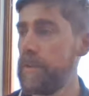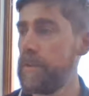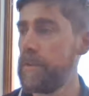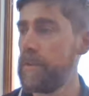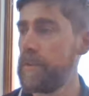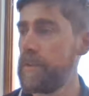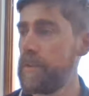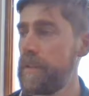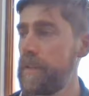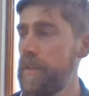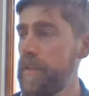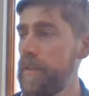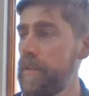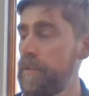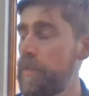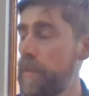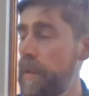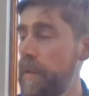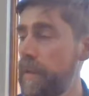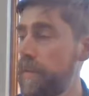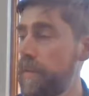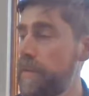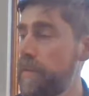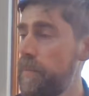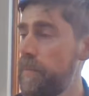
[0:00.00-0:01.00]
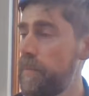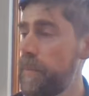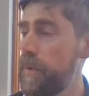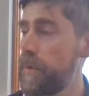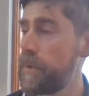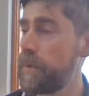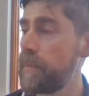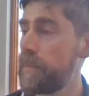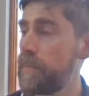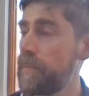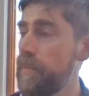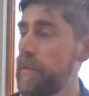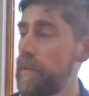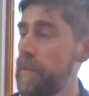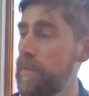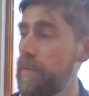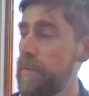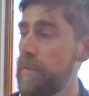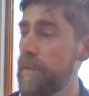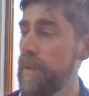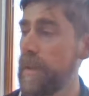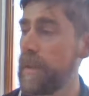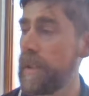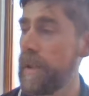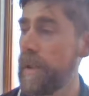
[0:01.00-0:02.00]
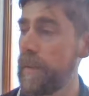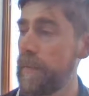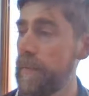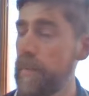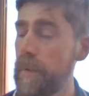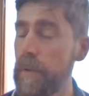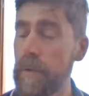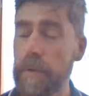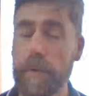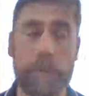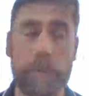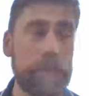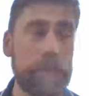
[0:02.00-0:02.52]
using Bunsen burners here with that?